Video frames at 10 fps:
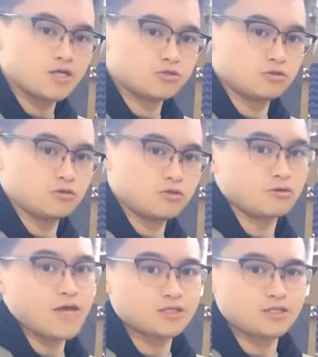to
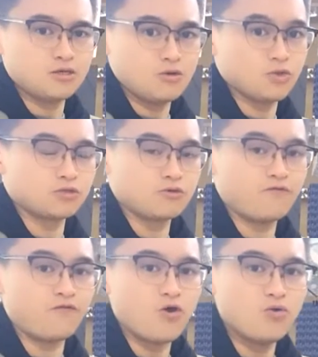connector with your
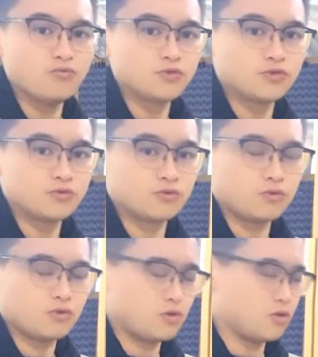phones or
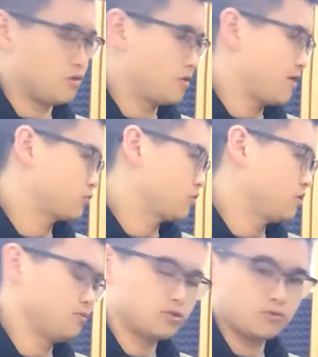laptops
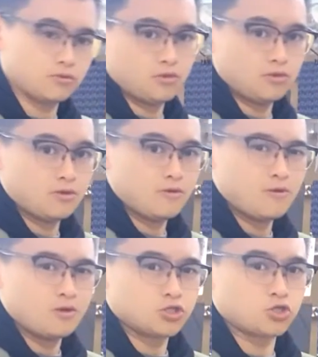
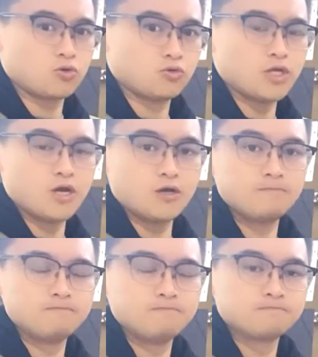through the
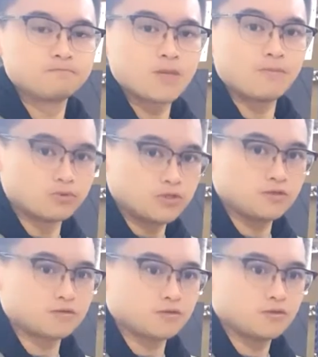Bluetooth.
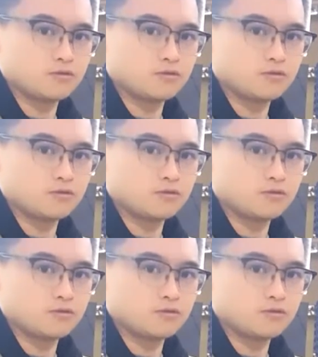Then